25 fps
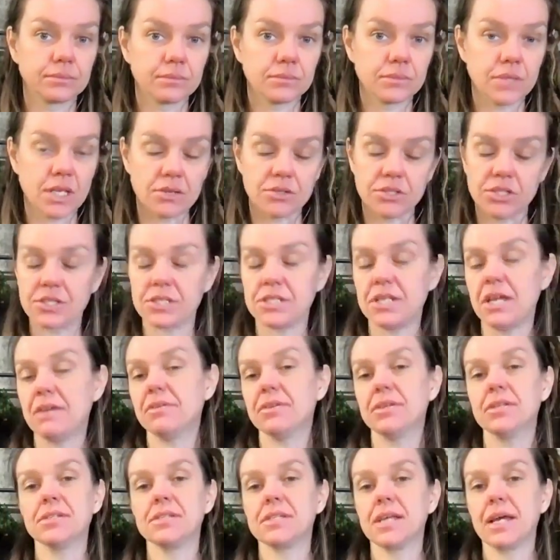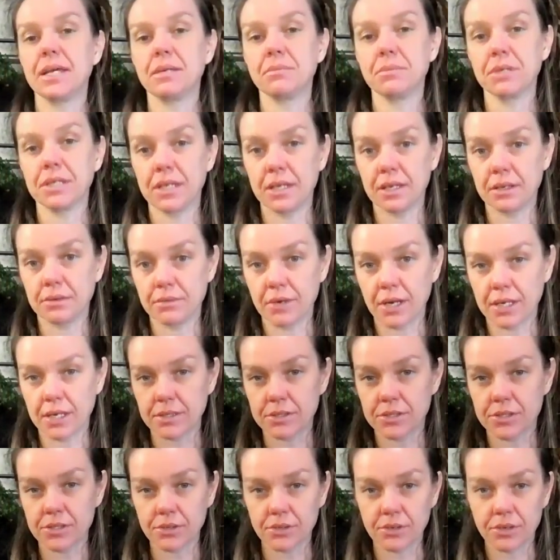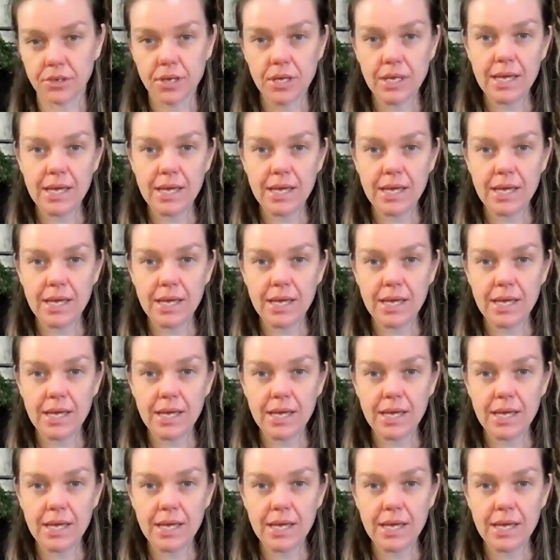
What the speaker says: They're just never the same again, right? So